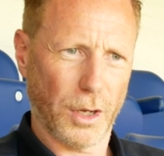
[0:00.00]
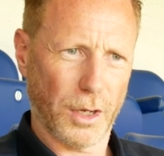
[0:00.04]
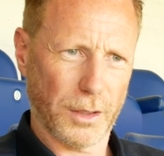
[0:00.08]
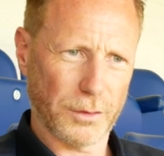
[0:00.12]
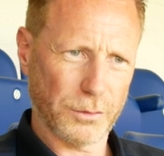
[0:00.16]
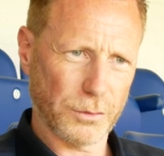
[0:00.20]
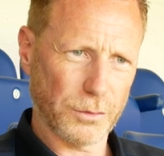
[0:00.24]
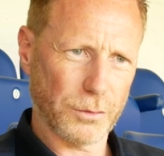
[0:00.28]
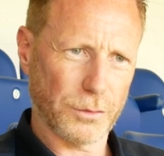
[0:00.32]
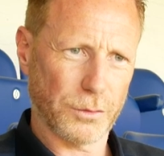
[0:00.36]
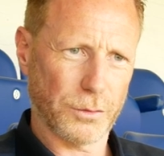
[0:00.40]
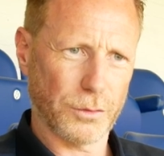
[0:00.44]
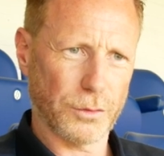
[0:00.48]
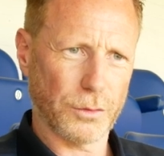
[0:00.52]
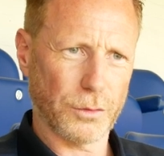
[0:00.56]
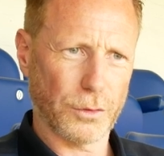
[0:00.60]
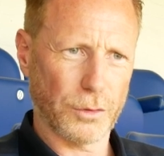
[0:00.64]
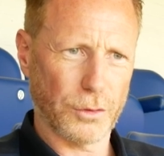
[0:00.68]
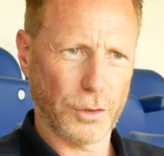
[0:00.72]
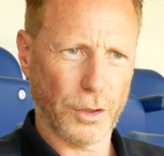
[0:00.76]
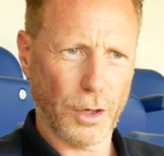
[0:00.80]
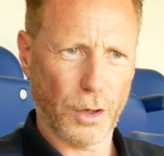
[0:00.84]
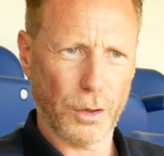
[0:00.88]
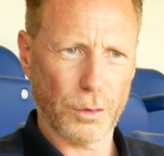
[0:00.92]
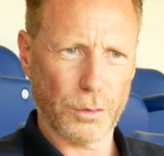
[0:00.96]
like,
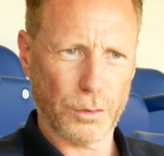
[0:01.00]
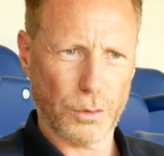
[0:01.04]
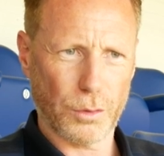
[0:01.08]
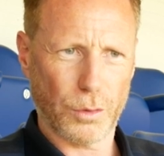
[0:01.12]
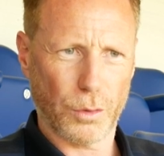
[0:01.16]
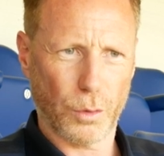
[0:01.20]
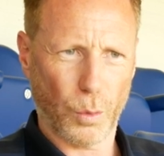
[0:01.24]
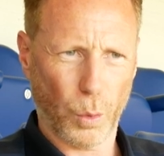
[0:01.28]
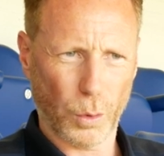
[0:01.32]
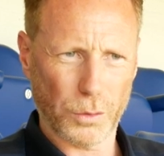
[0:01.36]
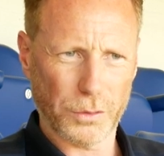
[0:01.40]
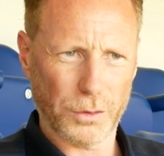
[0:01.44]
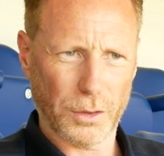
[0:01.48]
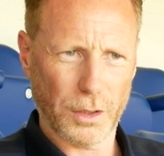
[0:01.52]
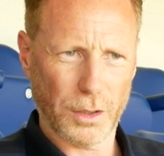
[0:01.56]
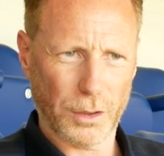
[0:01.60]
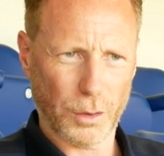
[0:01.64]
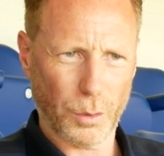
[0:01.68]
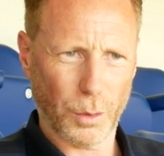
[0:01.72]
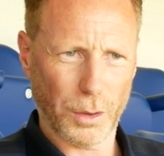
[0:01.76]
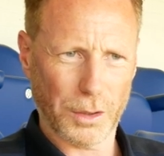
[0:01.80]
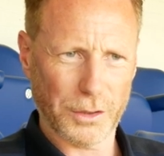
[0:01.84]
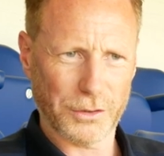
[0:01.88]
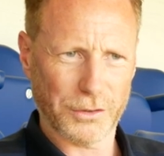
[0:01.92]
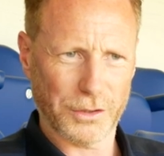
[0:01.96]
you know,
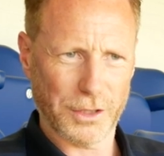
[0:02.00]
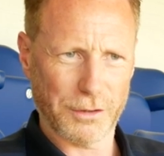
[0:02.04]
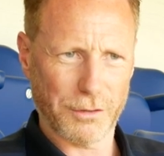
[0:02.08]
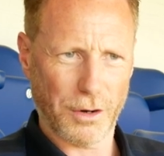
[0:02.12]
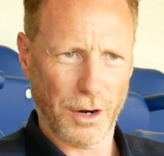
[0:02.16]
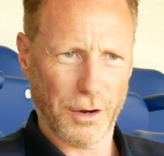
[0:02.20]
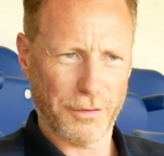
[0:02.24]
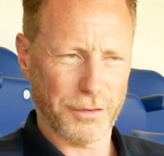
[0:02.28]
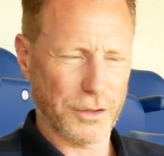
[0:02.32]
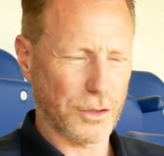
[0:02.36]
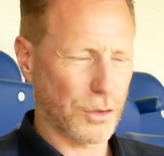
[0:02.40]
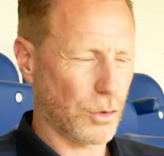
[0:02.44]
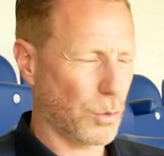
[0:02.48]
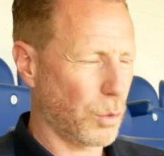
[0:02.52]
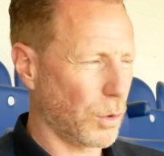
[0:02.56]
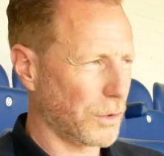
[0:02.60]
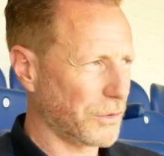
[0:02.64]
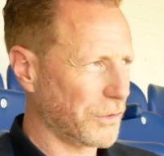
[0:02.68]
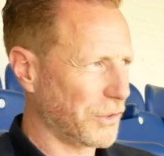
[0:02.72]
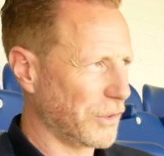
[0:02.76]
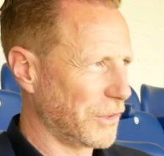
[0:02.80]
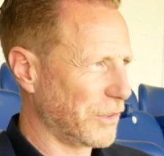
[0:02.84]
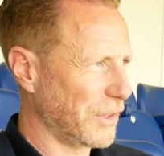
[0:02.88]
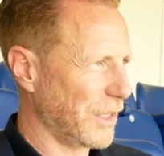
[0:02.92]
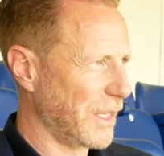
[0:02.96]
quality rather than
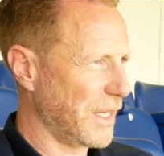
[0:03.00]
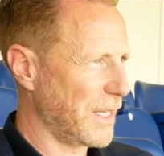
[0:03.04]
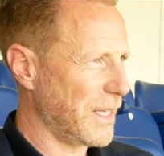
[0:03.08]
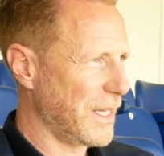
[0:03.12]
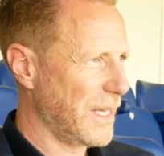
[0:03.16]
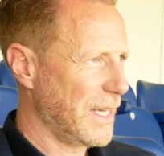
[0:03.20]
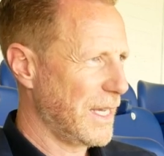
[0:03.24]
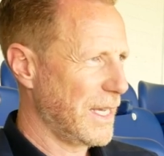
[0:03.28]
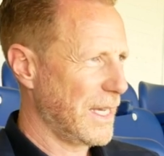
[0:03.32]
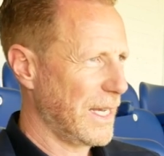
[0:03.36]
quantity.